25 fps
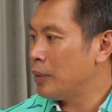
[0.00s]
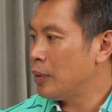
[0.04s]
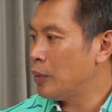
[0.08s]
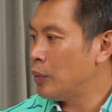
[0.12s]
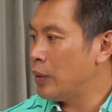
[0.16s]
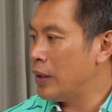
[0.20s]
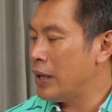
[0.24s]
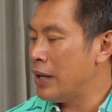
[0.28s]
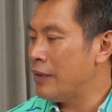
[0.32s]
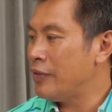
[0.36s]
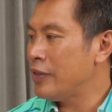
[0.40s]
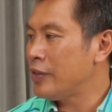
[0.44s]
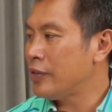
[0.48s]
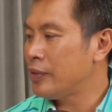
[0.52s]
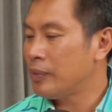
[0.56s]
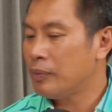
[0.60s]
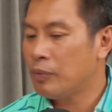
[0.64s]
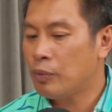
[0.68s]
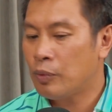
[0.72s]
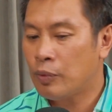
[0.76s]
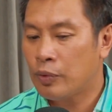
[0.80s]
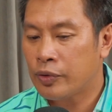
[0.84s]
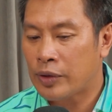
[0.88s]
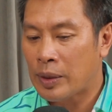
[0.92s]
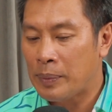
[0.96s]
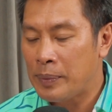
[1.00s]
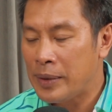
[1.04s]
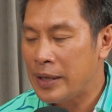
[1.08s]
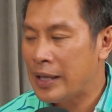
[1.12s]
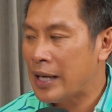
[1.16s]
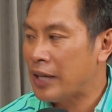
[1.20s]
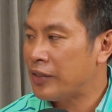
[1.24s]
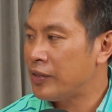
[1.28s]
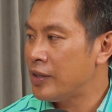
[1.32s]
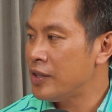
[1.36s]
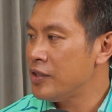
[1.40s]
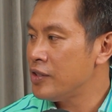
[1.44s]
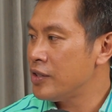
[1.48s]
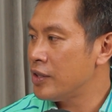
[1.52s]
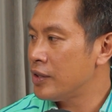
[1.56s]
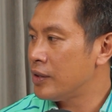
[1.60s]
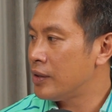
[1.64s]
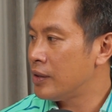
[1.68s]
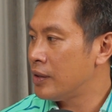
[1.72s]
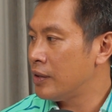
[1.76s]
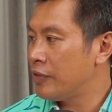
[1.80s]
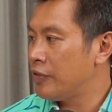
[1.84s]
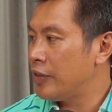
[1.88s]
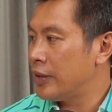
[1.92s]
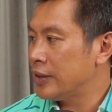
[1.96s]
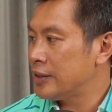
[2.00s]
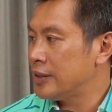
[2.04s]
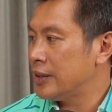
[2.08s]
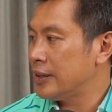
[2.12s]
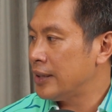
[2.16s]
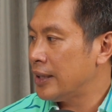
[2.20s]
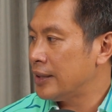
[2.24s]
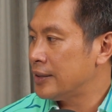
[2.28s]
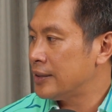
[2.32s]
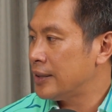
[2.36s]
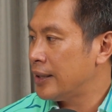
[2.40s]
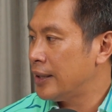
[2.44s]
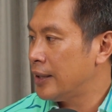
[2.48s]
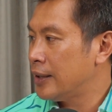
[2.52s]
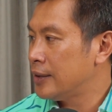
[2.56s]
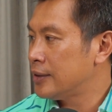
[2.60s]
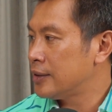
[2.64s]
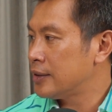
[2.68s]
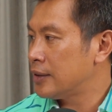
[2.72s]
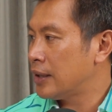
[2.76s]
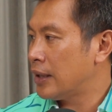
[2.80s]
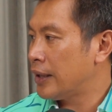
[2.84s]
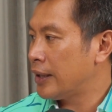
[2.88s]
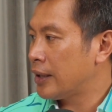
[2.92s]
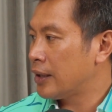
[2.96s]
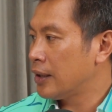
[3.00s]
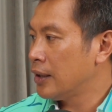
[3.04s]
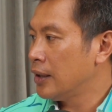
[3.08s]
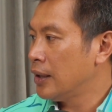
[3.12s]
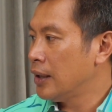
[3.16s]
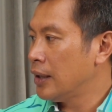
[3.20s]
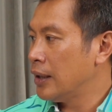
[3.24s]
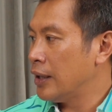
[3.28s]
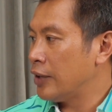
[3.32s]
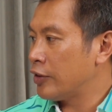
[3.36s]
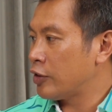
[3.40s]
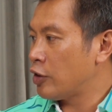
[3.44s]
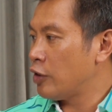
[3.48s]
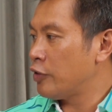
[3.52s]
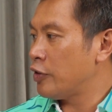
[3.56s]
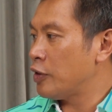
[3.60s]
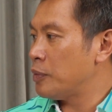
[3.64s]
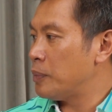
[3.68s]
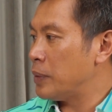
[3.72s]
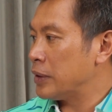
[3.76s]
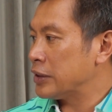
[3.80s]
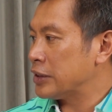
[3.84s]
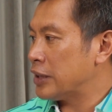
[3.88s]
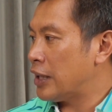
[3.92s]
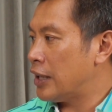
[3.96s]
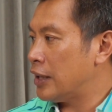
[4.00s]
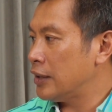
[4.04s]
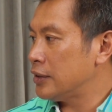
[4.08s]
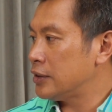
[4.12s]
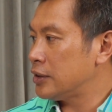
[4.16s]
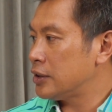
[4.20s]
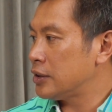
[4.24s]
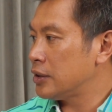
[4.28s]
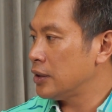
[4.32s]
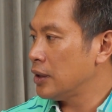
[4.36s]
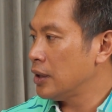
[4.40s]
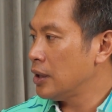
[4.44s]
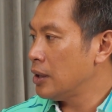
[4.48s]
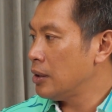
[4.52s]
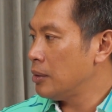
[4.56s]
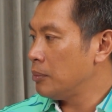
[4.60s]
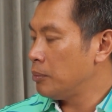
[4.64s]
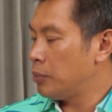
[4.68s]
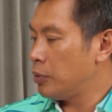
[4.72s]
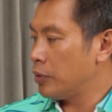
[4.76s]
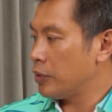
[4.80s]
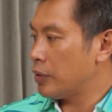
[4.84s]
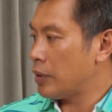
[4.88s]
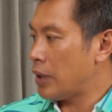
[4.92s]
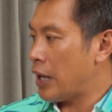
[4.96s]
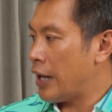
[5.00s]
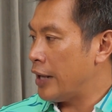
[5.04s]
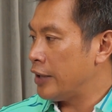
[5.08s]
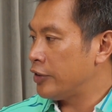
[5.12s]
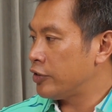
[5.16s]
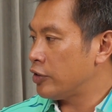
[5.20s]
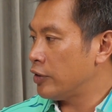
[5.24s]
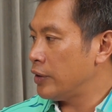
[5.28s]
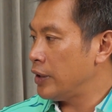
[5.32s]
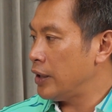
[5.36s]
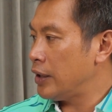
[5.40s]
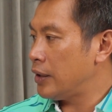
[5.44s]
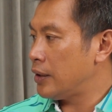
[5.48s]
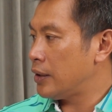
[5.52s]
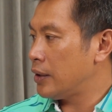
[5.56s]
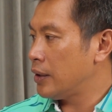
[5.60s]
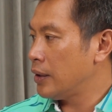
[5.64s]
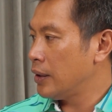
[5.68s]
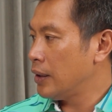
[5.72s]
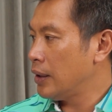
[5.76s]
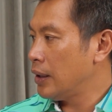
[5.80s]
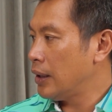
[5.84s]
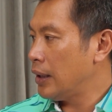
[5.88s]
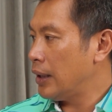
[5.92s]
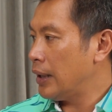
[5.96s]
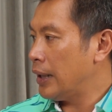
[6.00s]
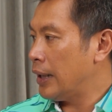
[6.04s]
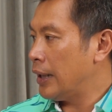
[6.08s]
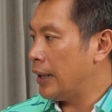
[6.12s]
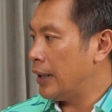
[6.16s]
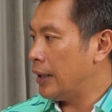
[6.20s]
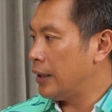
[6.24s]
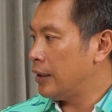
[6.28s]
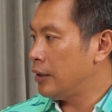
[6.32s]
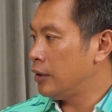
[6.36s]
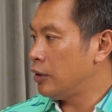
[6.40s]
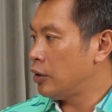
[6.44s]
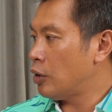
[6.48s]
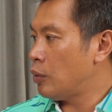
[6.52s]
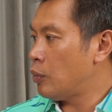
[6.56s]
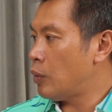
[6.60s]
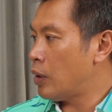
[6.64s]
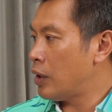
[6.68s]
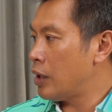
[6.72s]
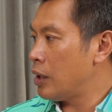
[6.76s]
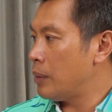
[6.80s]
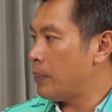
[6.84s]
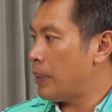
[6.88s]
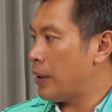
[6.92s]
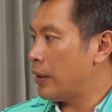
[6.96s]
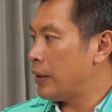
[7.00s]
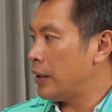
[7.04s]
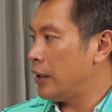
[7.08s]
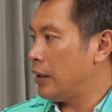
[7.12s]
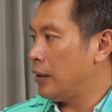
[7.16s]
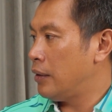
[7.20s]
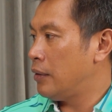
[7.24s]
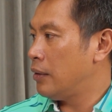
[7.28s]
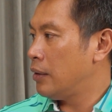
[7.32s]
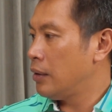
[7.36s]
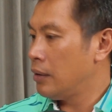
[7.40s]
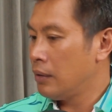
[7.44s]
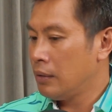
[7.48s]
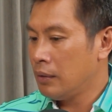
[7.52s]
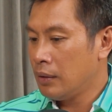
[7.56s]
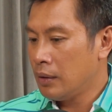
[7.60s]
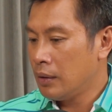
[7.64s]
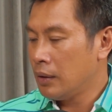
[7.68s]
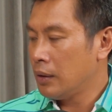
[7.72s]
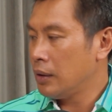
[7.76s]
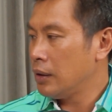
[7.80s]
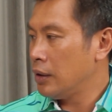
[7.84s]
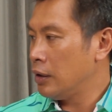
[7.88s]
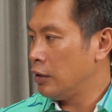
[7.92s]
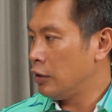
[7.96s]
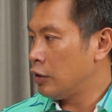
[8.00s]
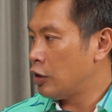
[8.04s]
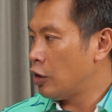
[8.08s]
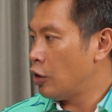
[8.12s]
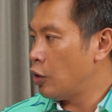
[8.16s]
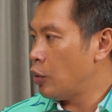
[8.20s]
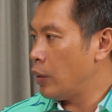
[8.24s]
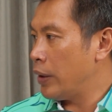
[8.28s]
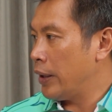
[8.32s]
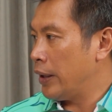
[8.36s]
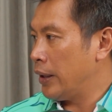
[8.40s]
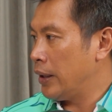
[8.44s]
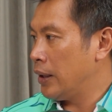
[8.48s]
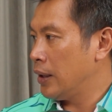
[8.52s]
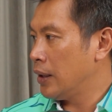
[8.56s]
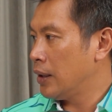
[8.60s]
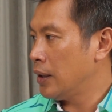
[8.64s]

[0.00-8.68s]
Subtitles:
Whenever somebody gets injured, the first thing they say is like, let's go for a massage, put ice on it, and don't worry about it, it'll go away.